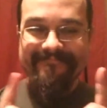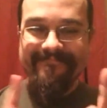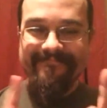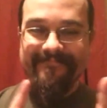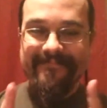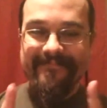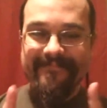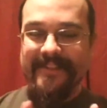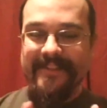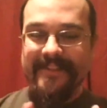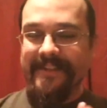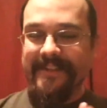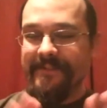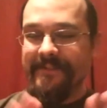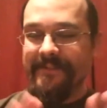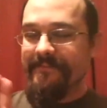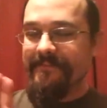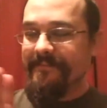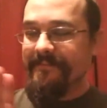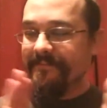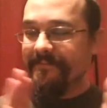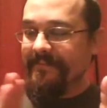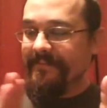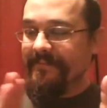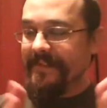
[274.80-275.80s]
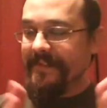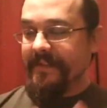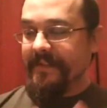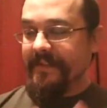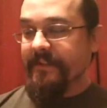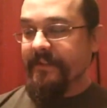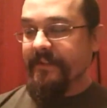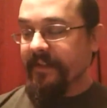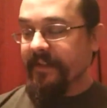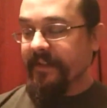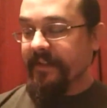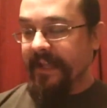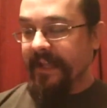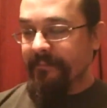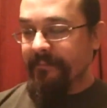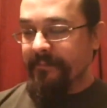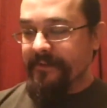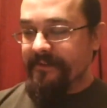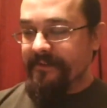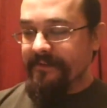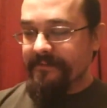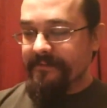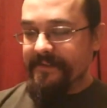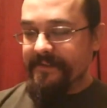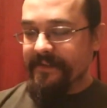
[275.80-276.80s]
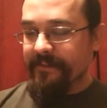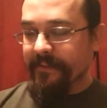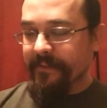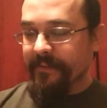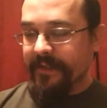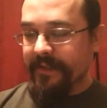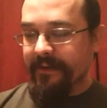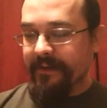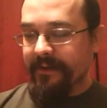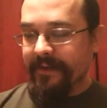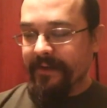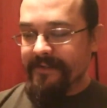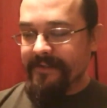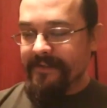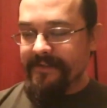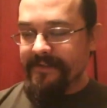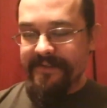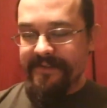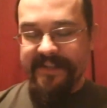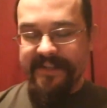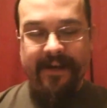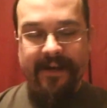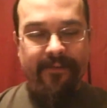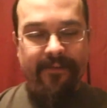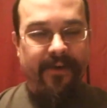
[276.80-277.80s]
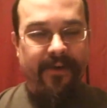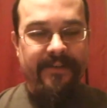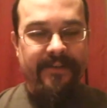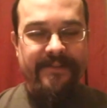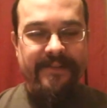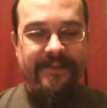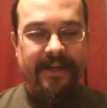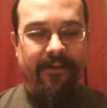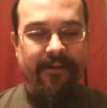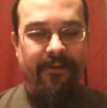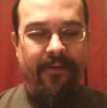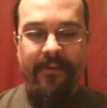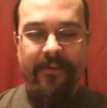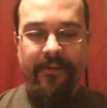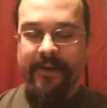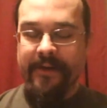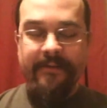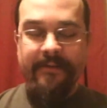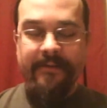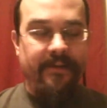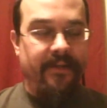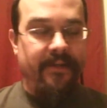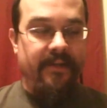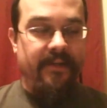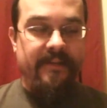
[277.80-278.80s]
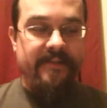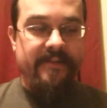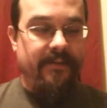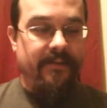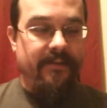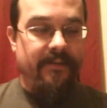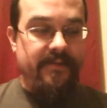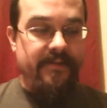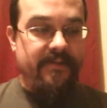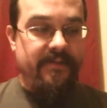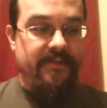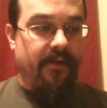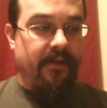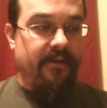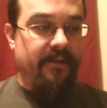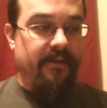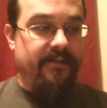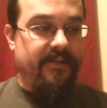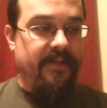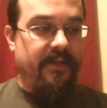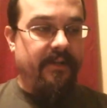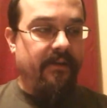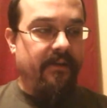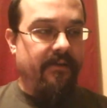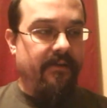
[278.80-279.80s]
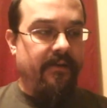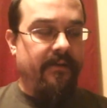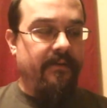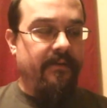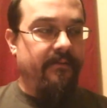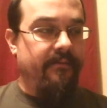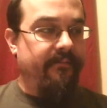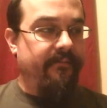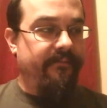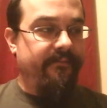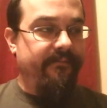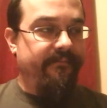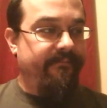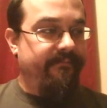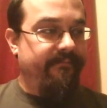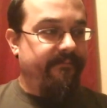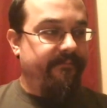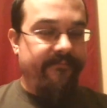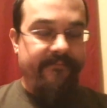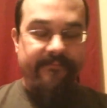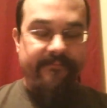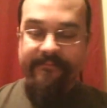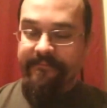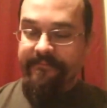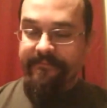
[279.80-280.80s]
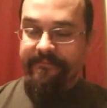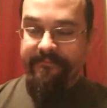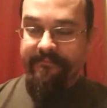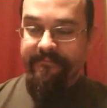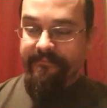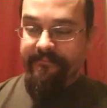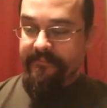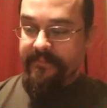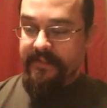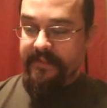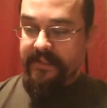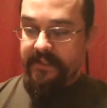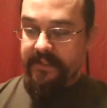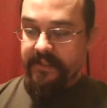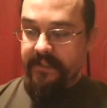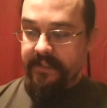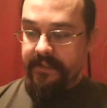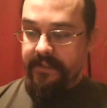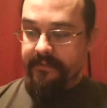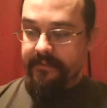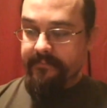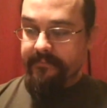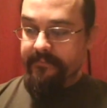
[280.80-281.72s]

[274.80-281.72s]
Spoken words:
See? Names, similarities. Sauron, Sauron. See what you started, JRR? God.